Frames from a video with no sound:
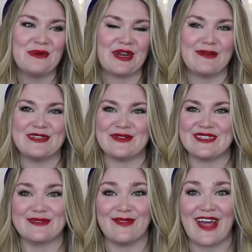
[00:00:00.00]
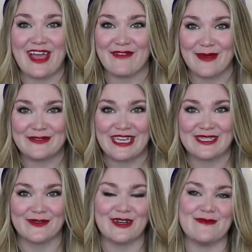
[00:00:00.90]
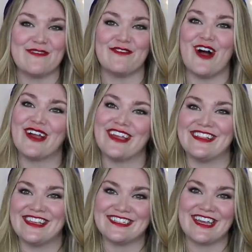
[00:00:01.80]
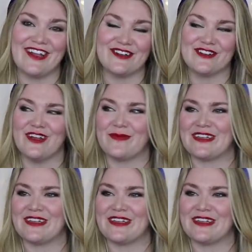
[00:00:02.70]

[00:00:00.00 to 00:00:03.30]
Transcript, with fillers: We're gonna be doing some live updates. We're gonna be vlogging the entire trip.